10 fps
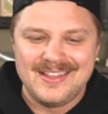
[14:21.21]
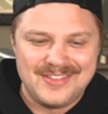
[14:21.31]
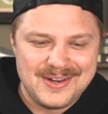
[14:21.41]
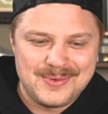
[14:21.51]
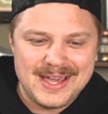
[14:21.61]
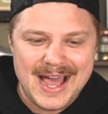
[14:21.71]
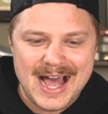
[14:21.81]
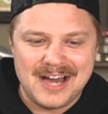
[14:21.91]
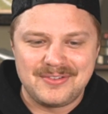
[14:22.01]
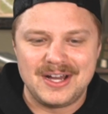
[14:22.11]
Then we
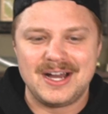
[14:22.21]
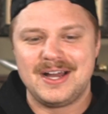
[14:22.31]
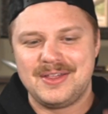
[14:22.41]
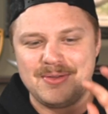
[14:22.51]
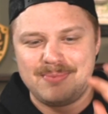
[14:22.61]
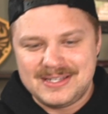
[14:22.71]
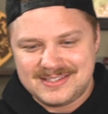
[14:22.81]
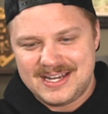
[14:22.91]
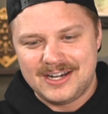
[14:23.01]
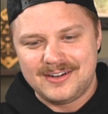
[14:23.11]
have the
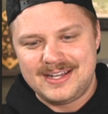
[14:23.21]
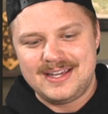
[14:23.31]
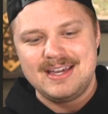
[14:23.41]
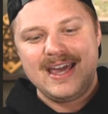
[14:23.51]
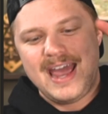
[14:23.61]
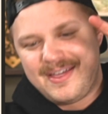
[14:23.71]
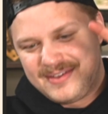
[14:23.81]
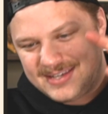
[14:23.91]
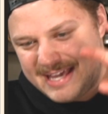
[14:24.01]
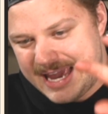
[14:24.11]
bestiary and
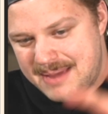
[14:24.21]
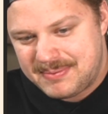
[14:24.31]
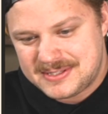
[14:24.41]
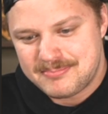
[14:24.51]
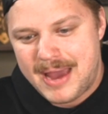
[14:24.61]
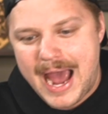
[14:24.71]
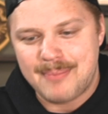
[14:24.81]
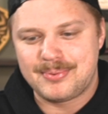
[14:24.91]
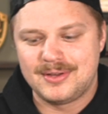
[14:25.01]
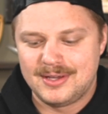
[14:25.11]
the campus
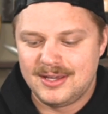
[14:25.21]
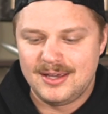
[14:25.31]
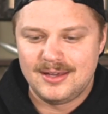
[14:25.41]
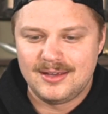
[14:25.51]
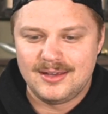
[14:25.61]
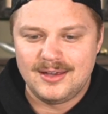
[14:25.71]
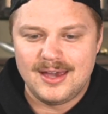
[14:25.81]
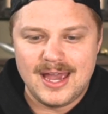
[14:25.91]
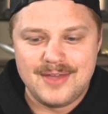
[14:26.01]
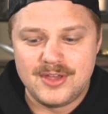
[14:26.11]
map.
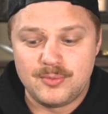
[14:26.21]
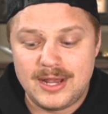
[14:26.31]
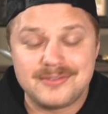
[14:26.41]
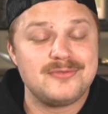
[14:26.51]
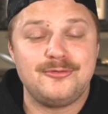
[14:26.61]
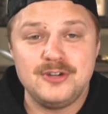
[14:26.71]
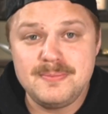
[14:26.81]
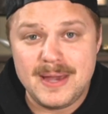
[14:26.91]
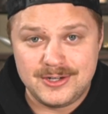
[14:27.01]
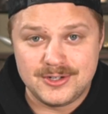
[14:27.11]
And then we have some free
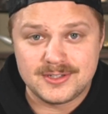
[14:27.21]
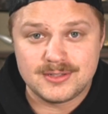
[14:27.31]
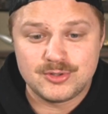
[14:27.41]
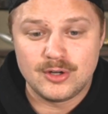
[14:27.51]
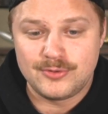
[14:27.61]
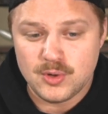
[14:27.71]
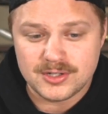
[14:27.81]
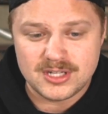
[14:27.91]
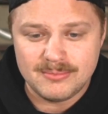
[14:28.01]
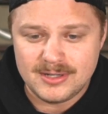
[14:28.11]
pages. So if you are
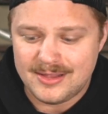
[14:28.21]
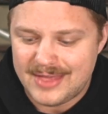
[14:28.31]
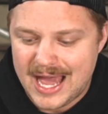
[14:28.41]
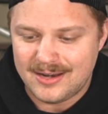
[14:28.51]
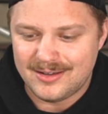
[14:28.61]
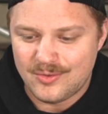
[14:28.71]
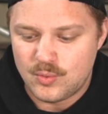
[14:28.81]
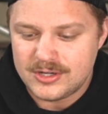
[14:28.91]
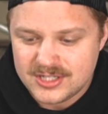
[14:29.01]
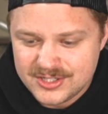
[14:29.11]
someone that
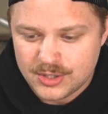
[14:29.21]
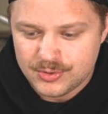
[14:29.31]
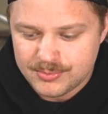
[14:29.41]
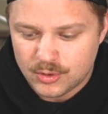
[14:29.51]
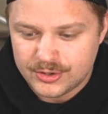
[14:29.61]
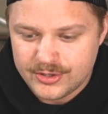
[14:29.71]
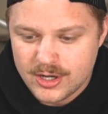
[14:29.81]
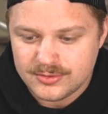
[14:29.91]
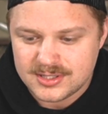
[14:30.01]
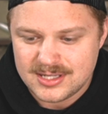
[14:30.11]
wishes there were more
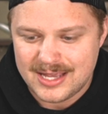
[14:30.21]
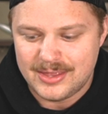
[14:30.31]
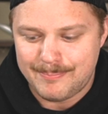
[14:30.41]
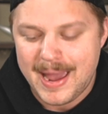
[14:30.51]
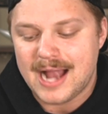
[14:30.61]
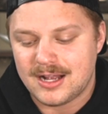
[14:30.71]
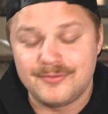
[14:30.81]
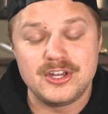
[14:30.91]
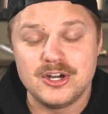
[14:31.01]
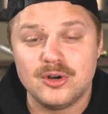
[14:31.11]
notes in the back of
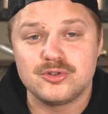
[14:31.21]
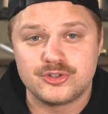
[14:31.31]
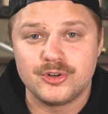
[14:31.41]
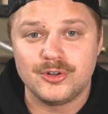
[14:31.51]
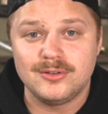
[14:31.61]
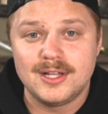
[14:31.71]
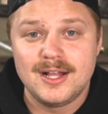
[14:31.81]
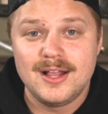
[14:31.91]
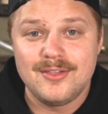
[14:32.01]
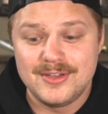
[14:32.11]
the Heroes Journal,
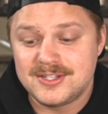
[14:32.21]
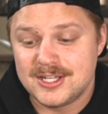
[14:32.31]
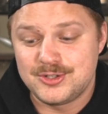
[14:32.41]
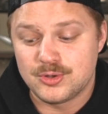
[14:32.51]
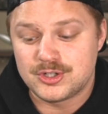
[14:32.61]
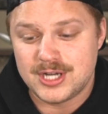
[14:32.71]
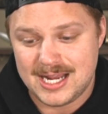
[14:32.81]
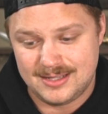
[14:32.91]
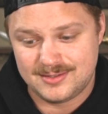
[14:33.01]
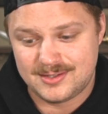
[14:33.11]
this is your
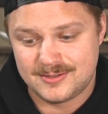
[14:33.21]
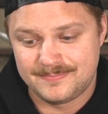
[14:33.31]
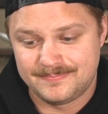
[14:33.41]
chance.